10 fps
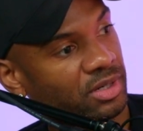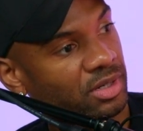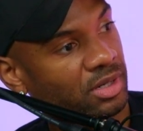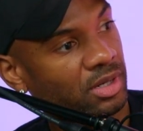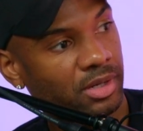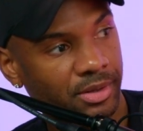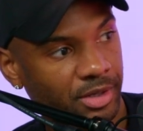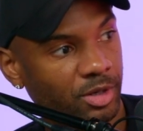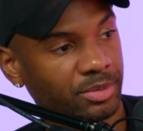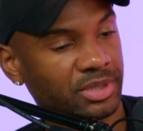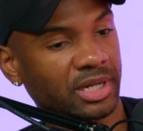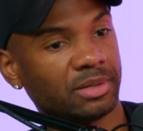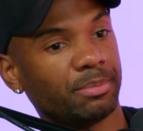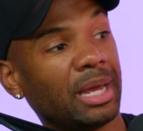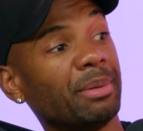You know what I'm saying?
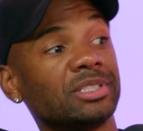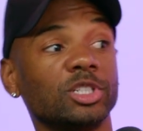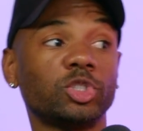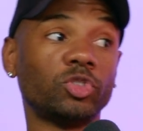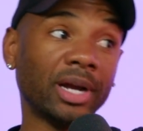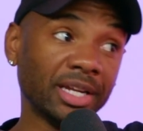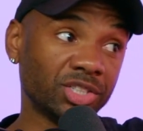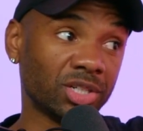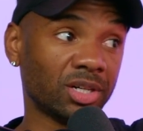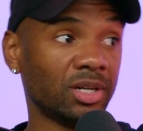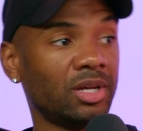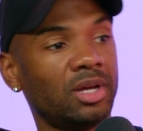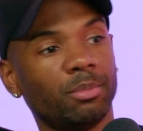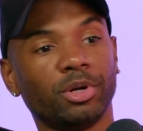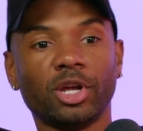Maybe it's a stranger,
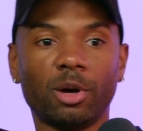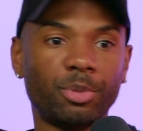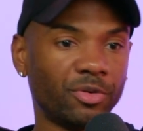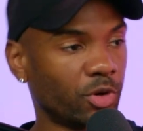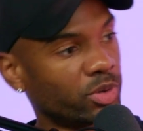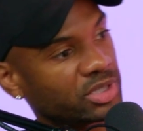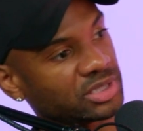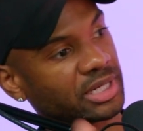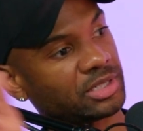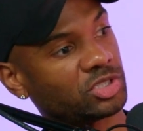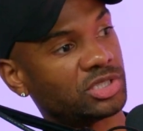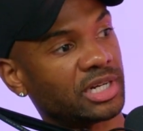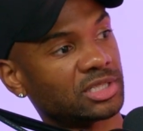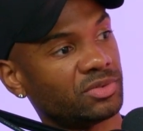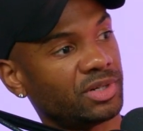but y'all both going in the same
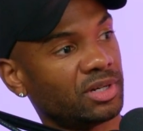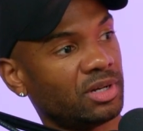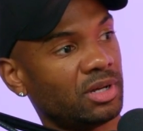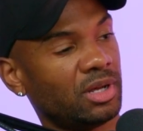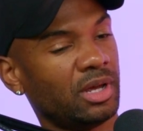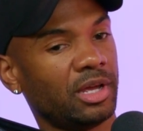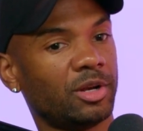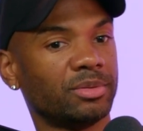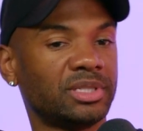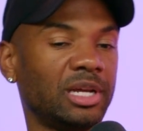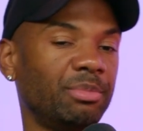trajectory. You know what I'm saying?